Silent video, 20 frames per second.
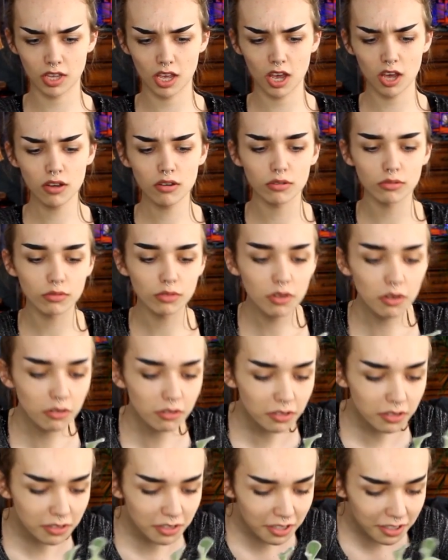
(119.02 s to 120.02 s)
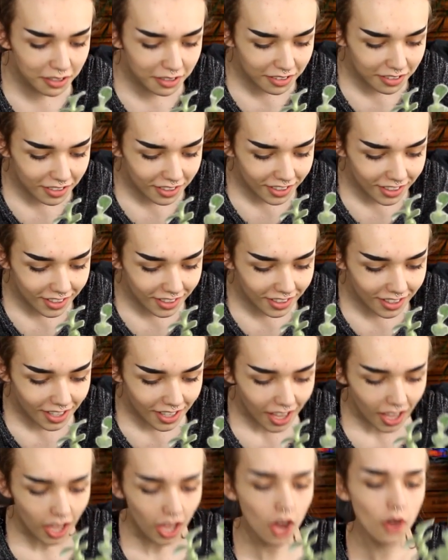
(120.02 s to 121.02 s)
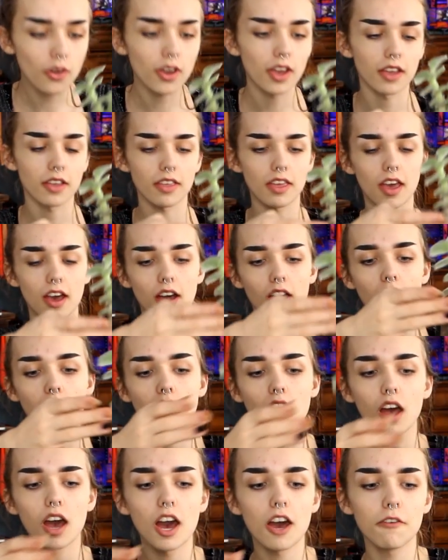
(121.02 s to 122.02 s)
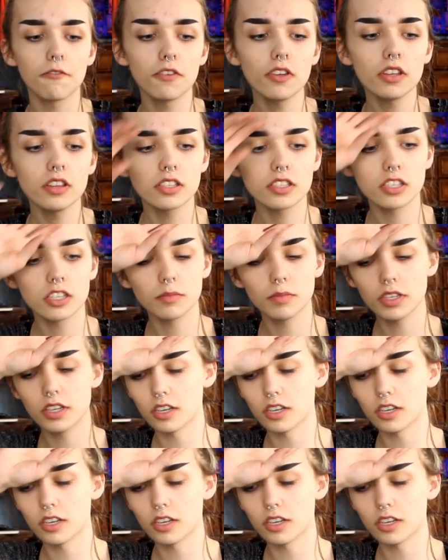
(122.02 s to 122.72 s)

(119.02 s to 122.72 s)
oh, hold on. Okay, yeah. I feel like this is gonna be